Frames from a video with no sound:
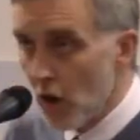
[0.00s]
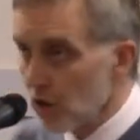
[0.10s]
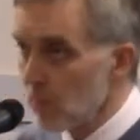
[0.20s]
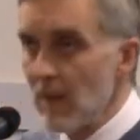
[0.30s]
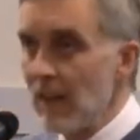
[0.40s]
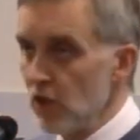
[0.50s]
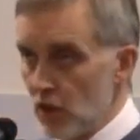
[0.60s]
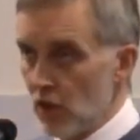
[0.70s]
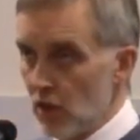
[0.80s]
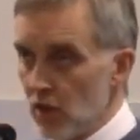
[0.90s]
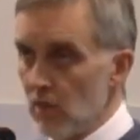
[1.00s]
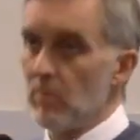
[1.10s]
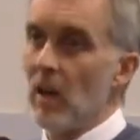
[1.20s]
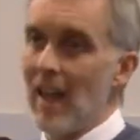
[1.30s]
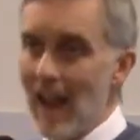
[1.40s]
not mentioned
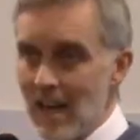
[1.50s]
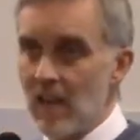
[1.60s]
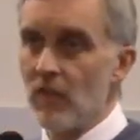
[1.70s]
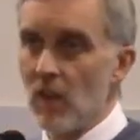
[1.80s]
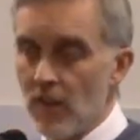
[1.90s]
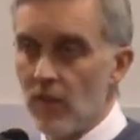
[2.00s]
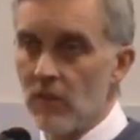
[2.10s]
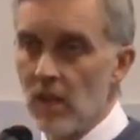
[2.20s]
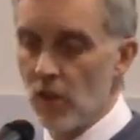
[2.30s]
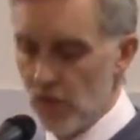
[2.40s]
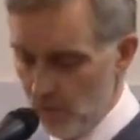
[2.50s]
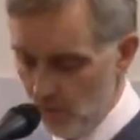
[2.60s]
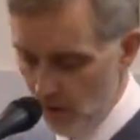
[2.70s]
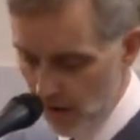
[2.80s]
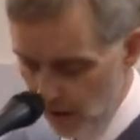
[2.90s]
by any of the other three
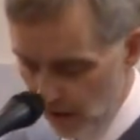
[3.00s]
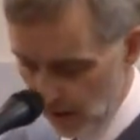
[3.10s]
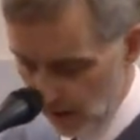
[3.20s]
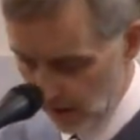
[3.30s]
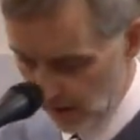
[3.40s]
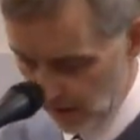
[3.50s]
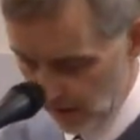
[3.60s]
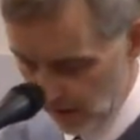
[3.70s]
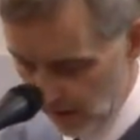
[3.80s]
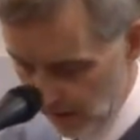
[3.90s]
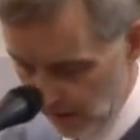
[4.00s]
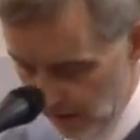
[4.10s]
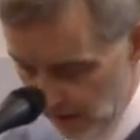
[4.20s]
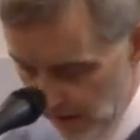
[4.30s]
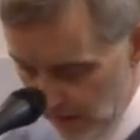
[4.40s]
gospel writers.
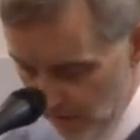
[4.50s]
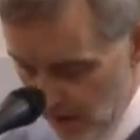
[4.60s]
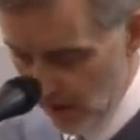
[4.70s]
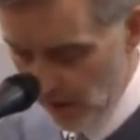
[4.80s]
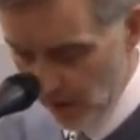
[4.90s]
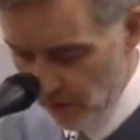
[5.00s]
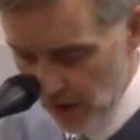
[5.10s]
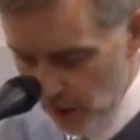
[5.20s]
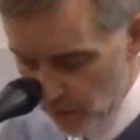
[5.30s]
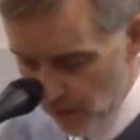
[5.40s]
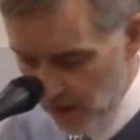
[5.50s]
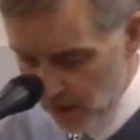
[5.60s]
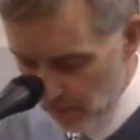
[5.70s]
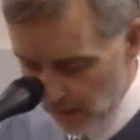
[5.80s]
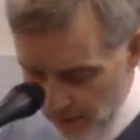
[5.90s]
The other three gospel
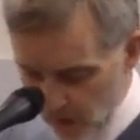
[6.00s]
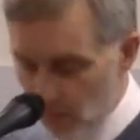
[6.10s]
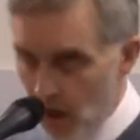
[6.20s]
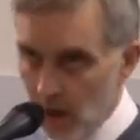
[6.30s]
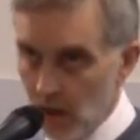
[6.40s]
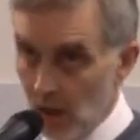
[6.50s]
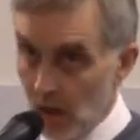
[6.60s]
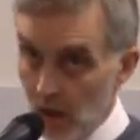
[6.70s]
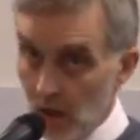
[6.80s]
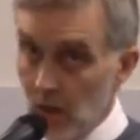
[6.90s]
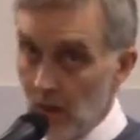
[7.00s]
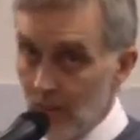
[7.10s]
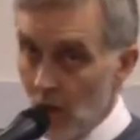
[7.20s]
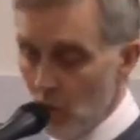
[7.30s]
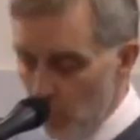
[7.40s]
writers, Matthew, Mark, and Luke,
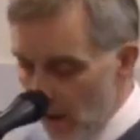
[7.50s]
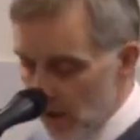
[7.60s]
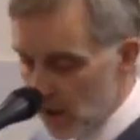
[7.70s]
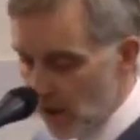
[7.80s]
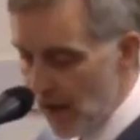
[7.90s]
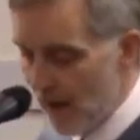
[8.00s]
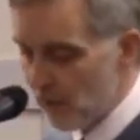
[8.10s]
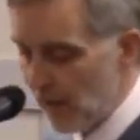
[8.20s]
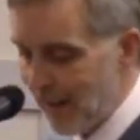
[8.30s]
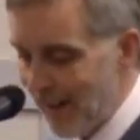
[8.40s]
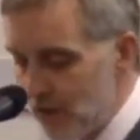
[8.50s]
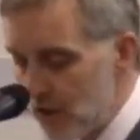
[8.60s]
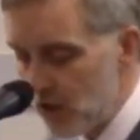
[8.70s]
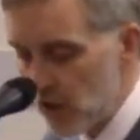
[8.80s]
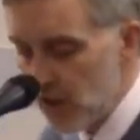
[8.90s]
once they have
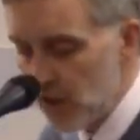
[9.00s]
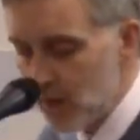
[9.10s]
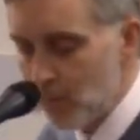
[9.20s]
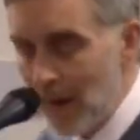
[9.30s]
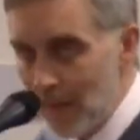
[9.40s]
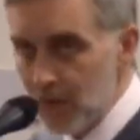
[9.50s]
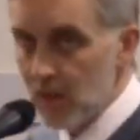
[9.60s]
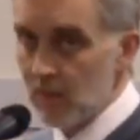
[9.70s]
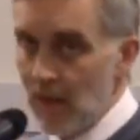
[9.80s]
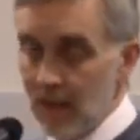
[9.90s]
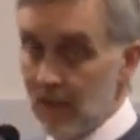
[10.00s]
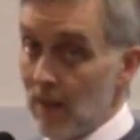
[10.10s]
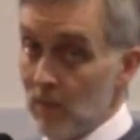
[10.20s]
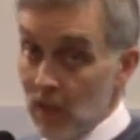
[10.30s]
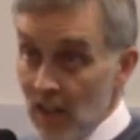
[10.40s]
recounted Jesus' baptism and
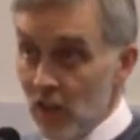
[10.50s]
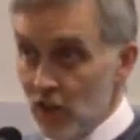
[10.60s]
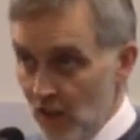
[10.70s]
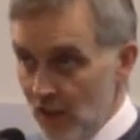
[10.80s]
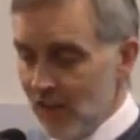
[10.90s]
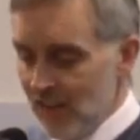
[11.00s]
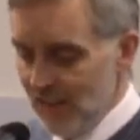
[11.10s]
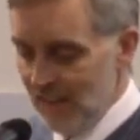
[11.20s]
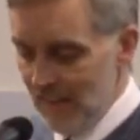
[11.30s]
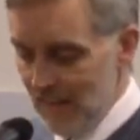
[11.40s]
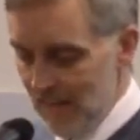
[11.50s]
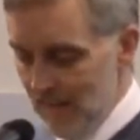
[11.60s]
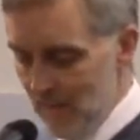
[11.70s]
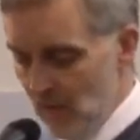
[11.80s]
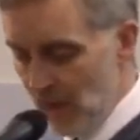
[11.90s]
temptation,
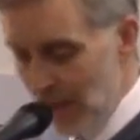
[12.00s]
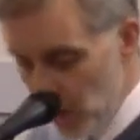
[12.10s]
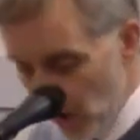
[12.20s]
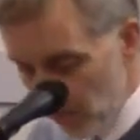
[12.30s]
they